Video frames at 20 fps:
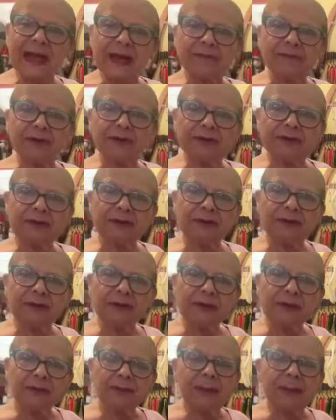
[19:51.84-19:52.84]
iron,
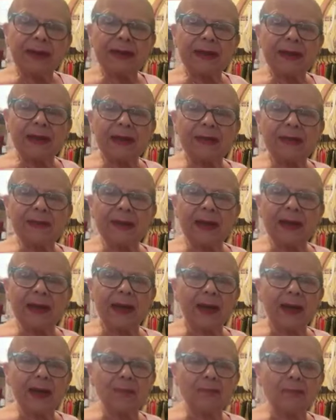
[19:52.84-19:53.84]
but
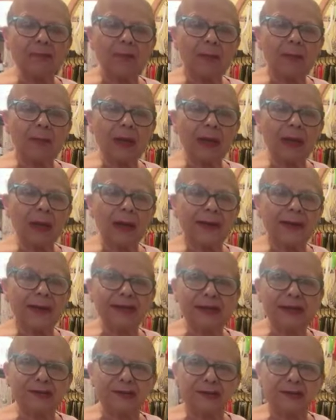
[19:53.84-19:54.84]
I'm uh,
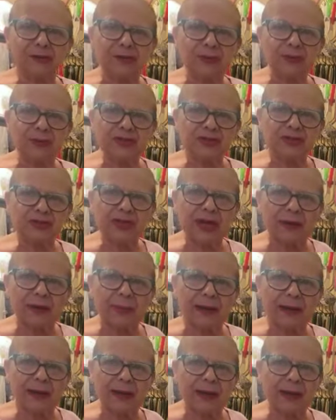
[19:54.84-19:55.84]
addicted to this
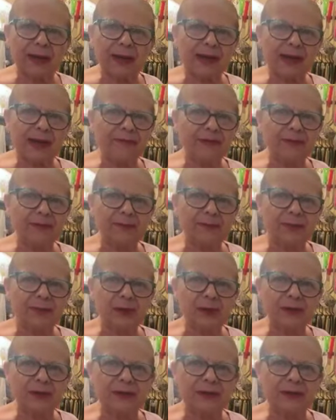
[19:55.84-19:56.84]
chapa. I even
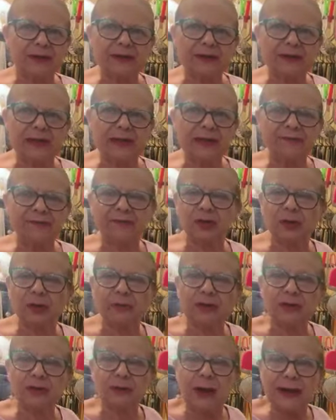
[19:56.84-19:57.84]
put the, the
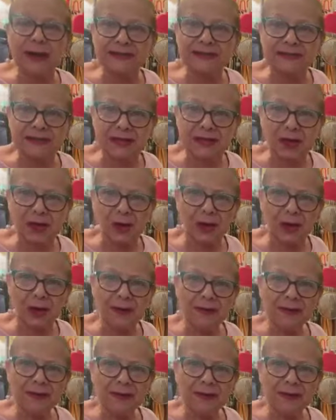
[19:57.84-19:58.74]
leftover rice here.